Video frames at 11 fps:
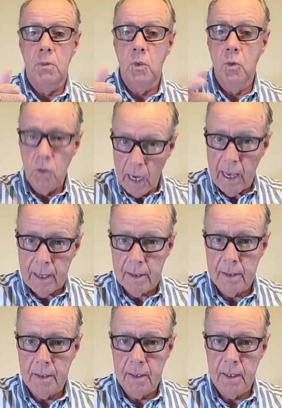You can
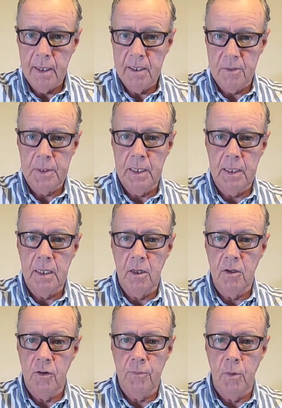spend a
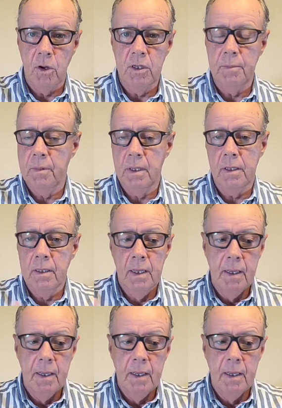lot of money, but